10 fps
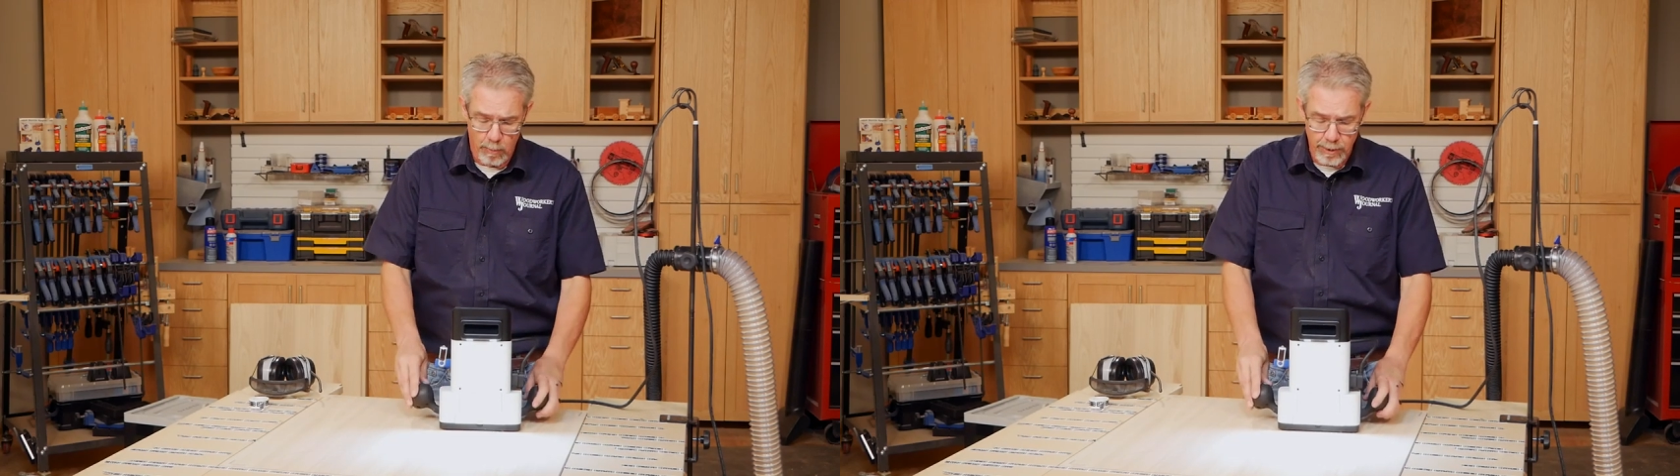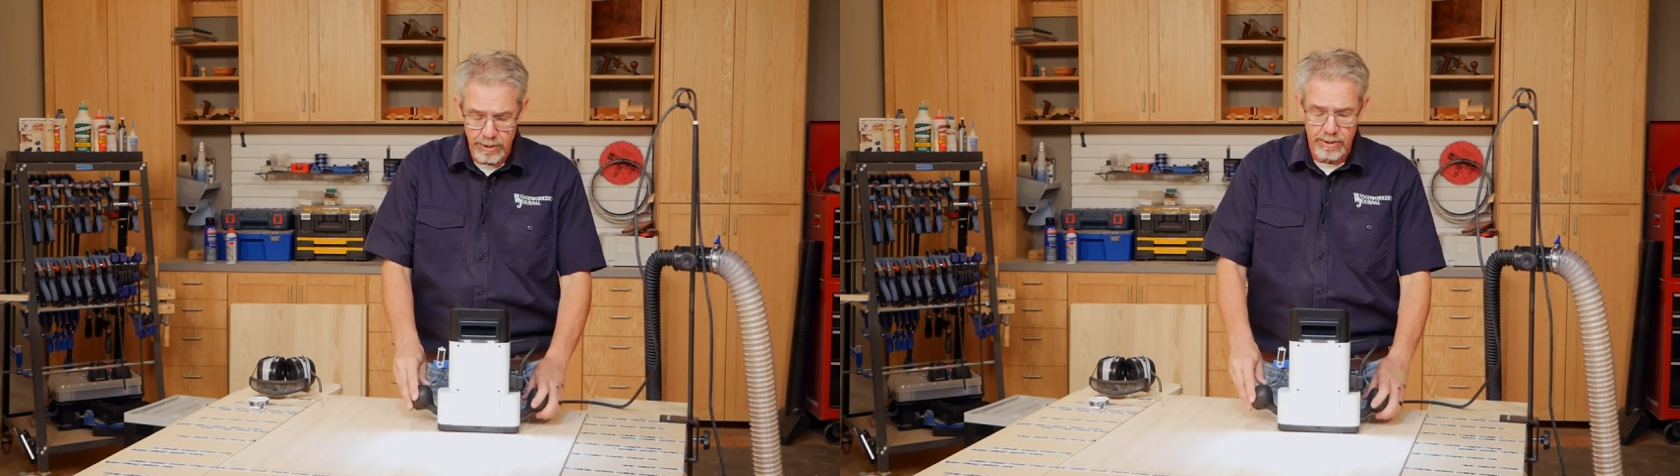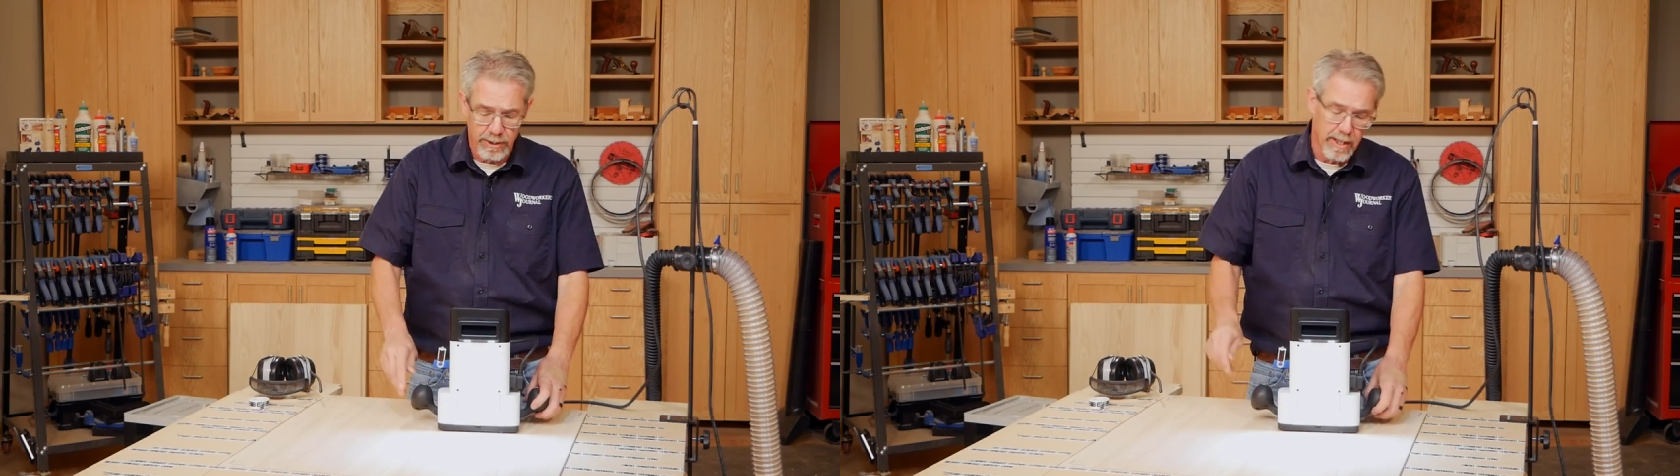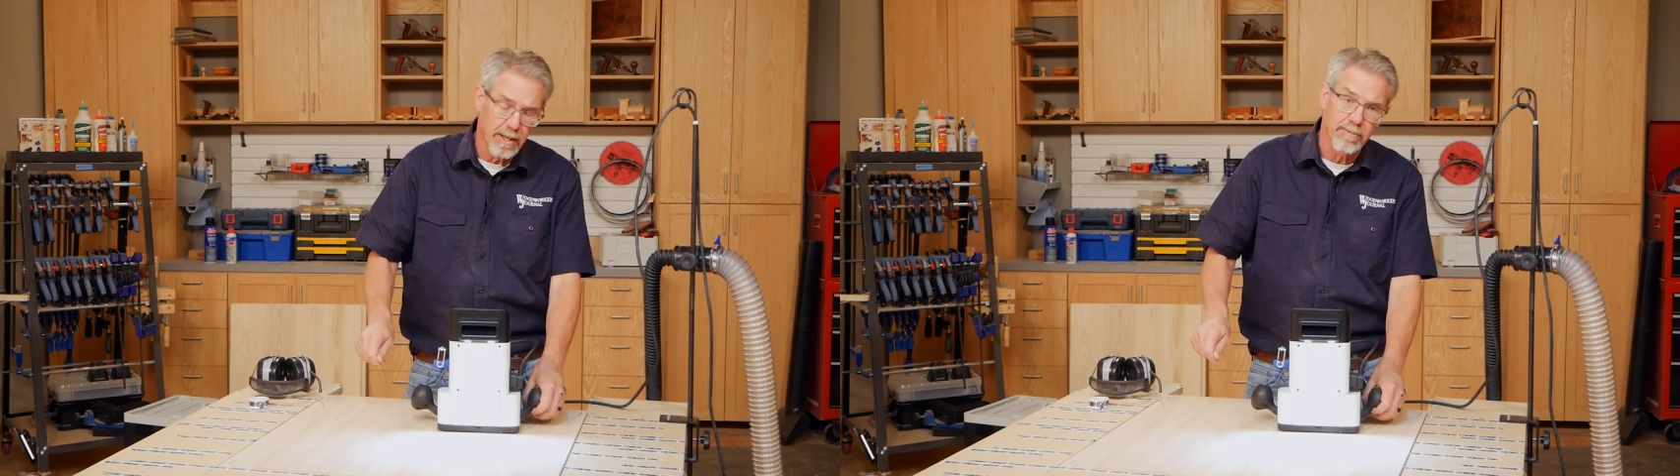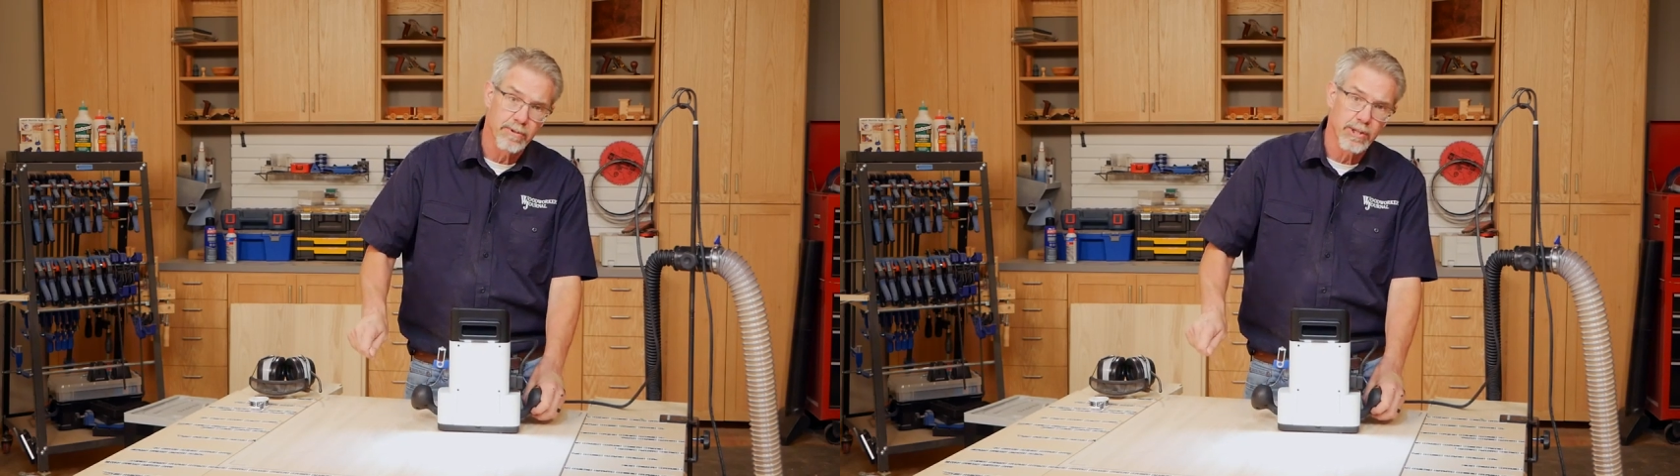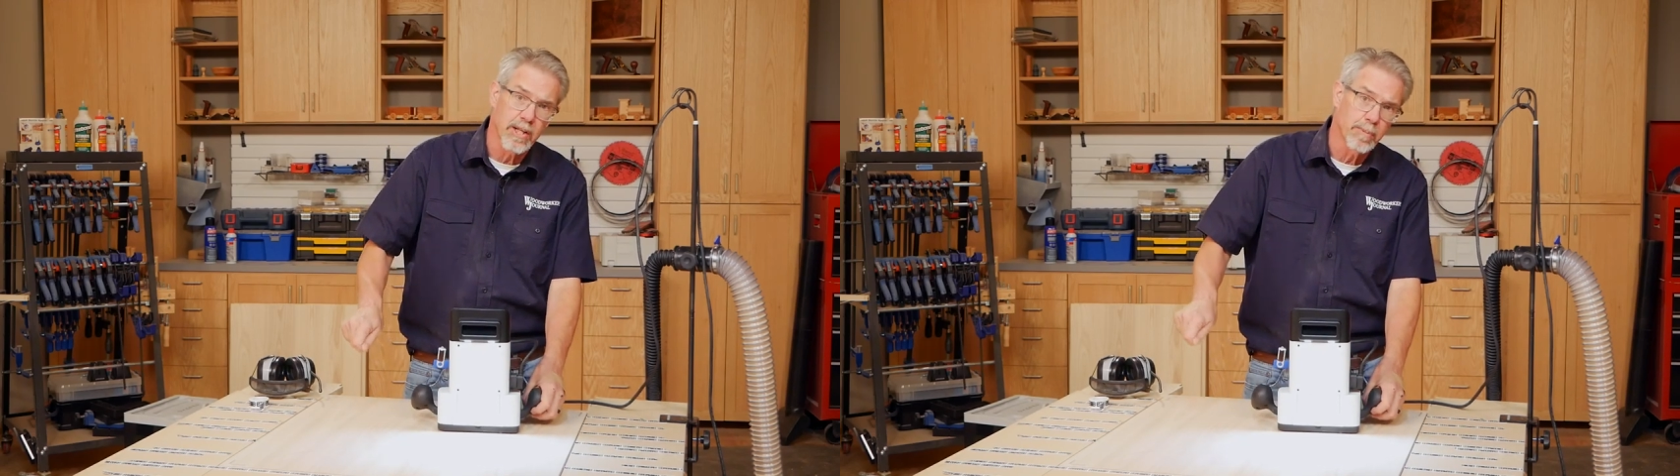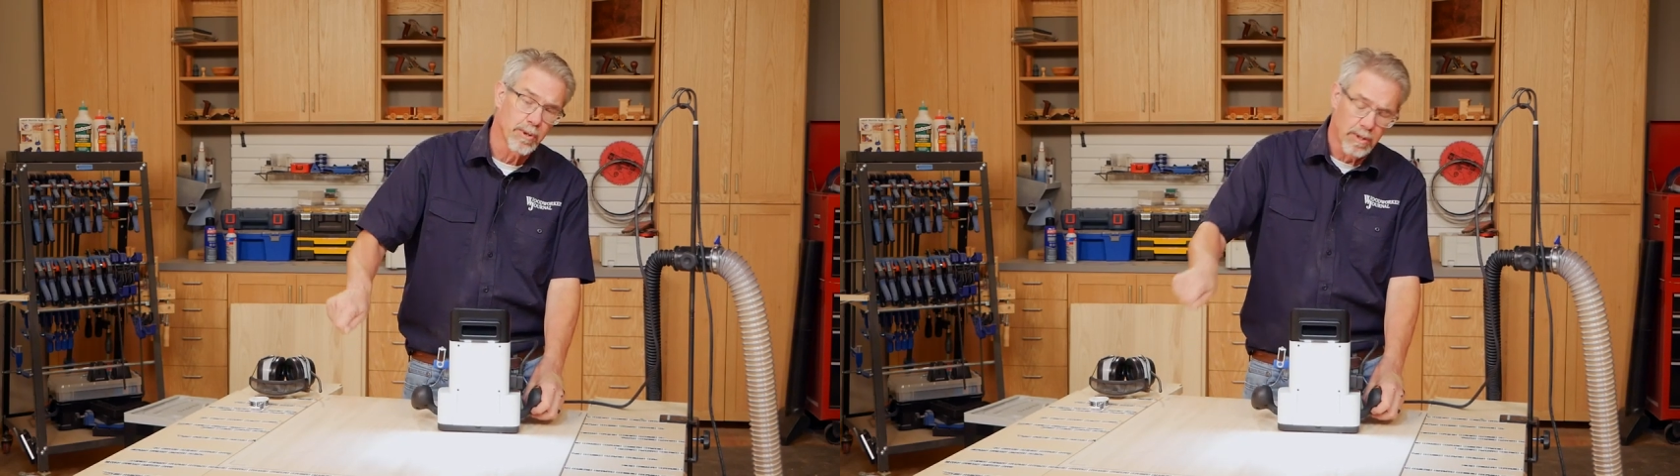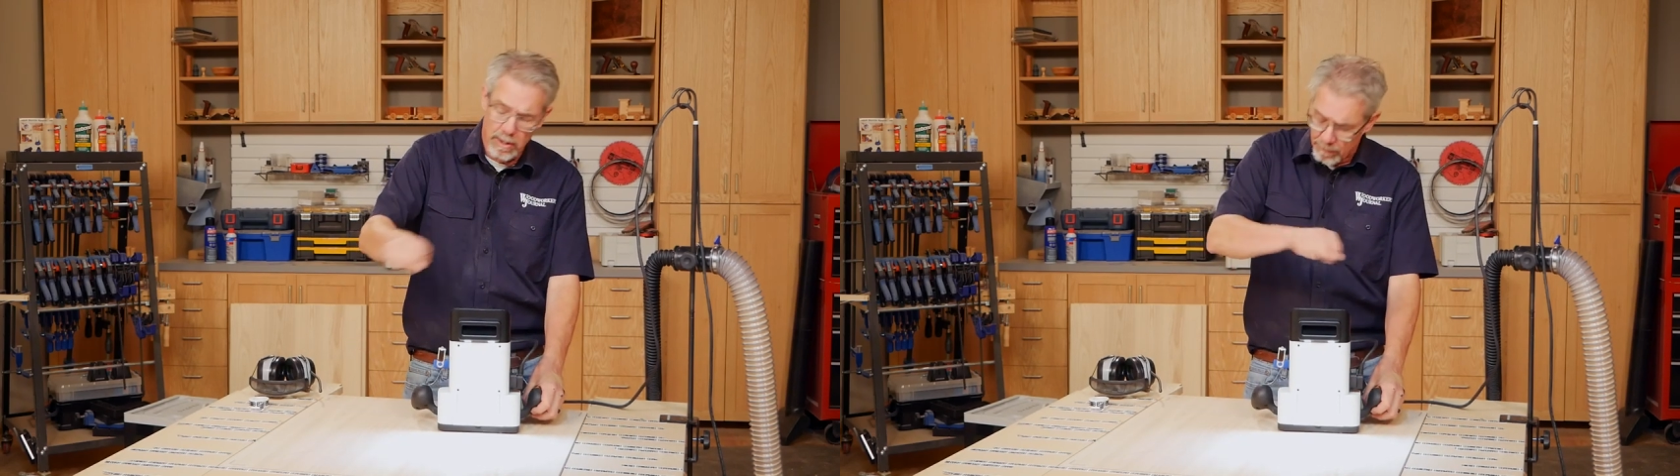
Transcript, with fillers: We just gave Shaper